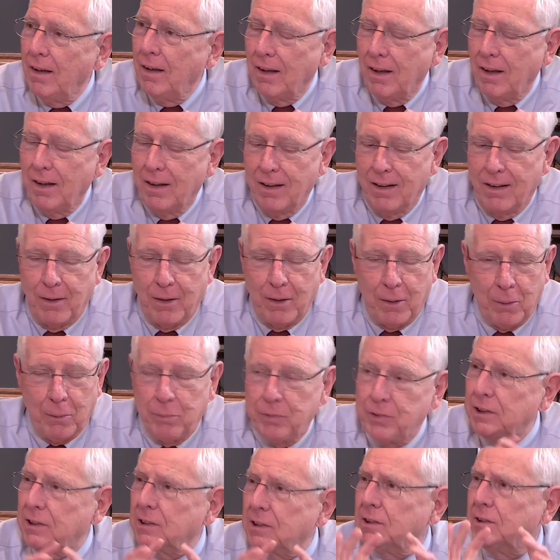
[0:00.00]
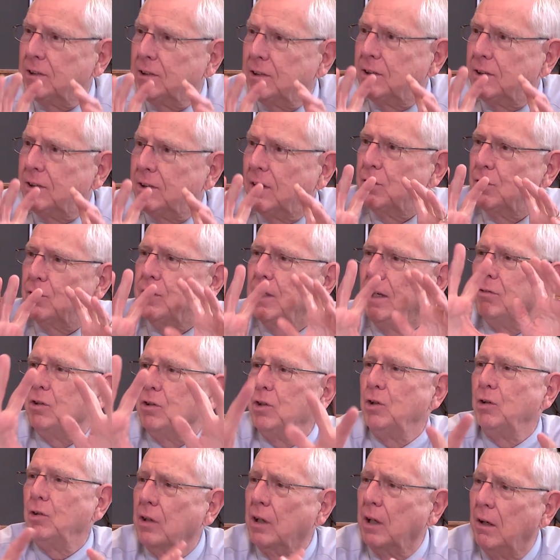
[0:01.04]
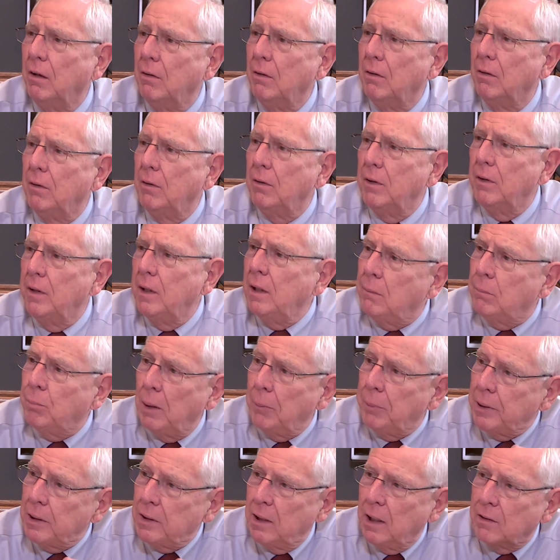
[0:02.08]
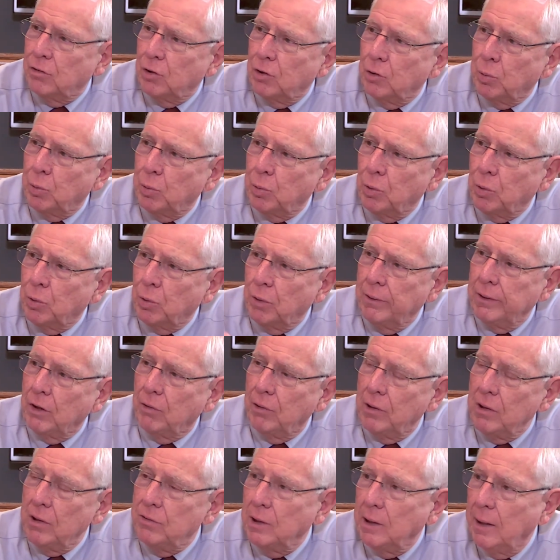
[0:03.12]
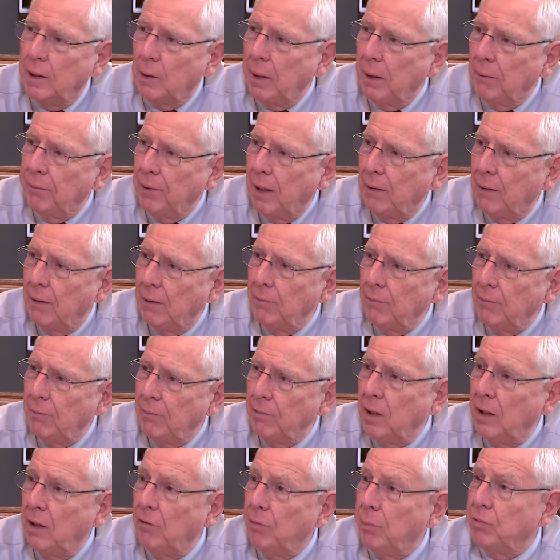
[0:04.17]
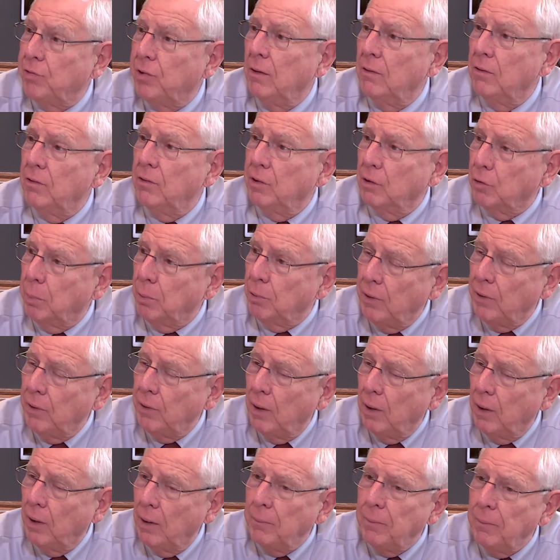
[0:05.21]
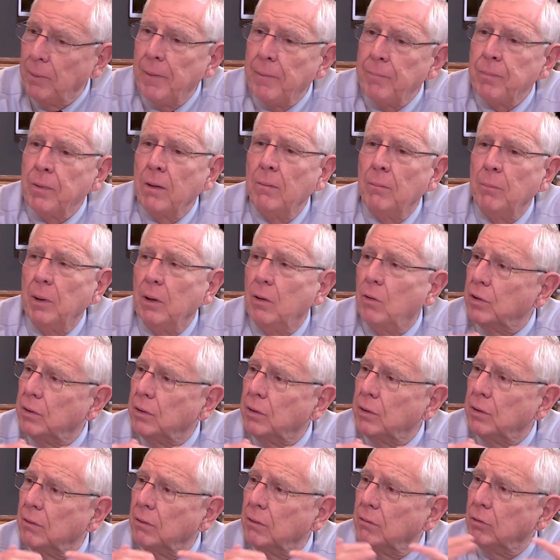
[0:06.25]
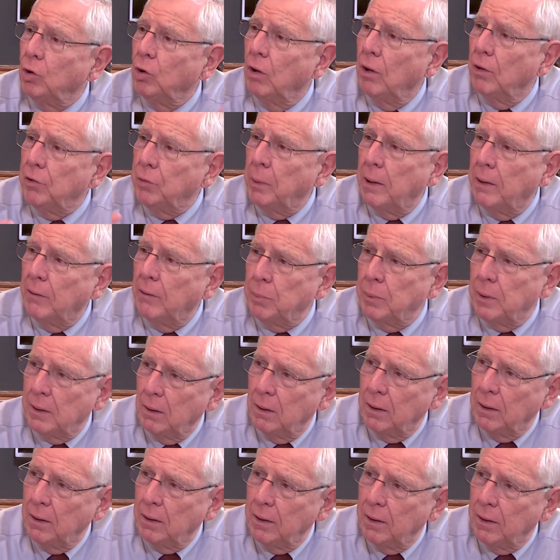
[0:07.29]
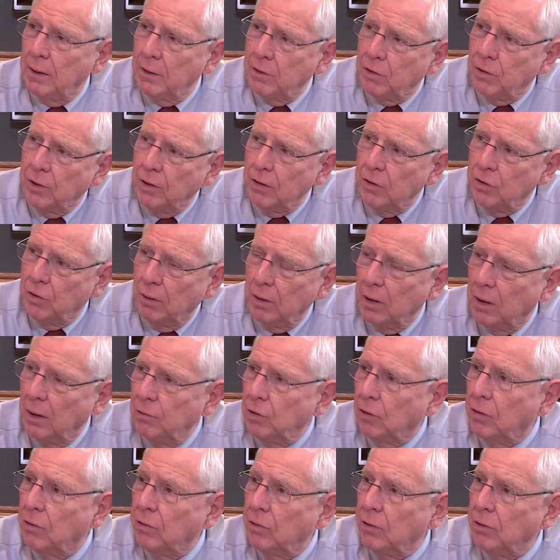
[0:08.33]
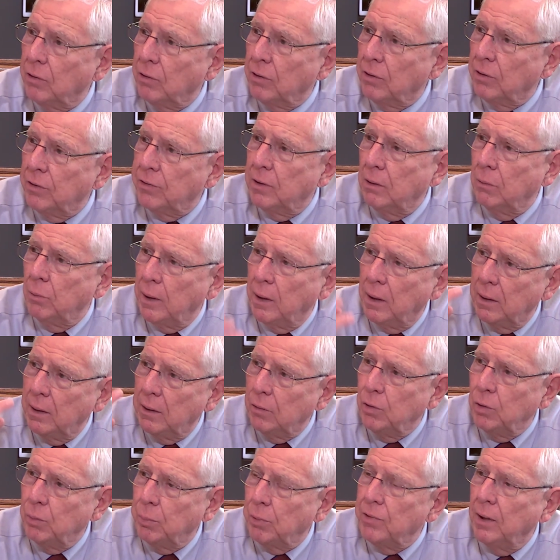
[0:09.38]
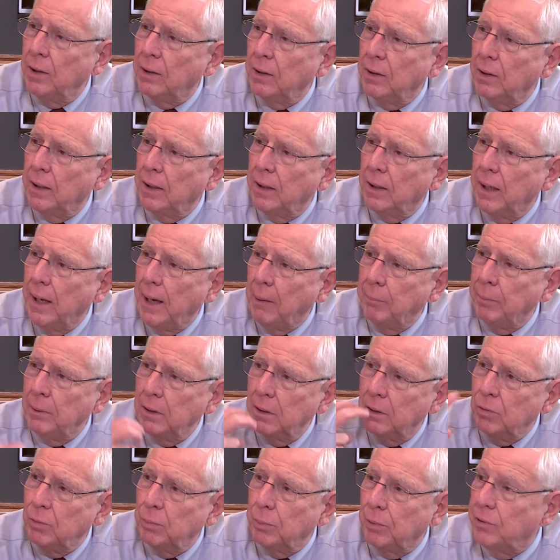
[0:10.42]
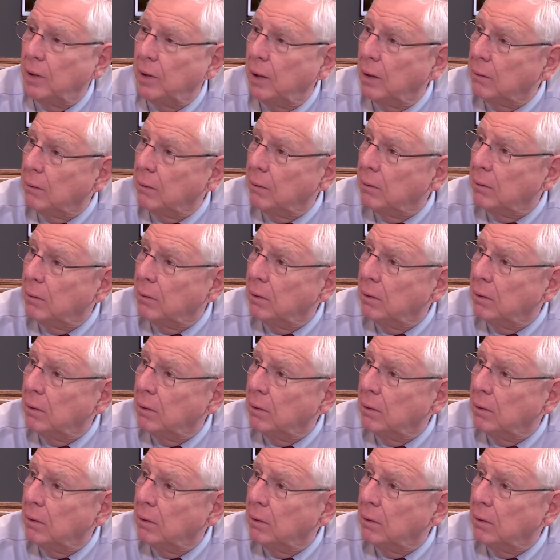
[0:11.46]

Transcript: 6 or 7 years ago, the property taxes were increasing at about 5.5%, 6%. Because of laws passed by the legislature and Governor Christie, we had the 2% cap and the 2%